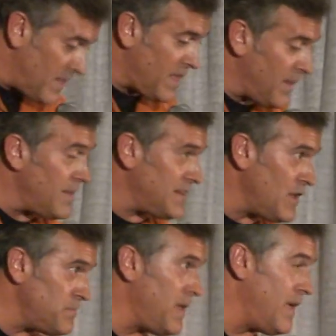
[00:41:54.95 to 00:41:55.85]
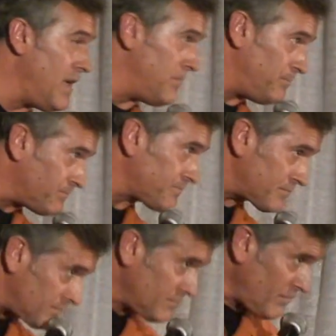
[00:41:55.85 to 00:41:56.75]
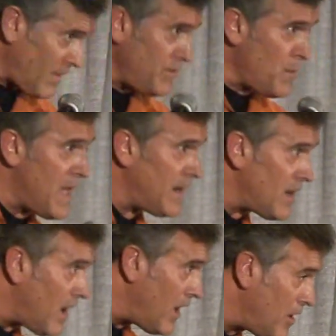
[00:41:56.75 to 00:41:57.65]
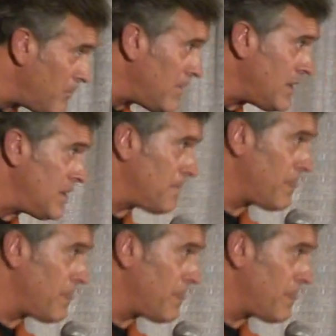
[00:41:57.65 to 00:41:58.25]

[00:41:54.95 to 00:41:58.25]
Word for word: uh, Excuse me, um, you added a um,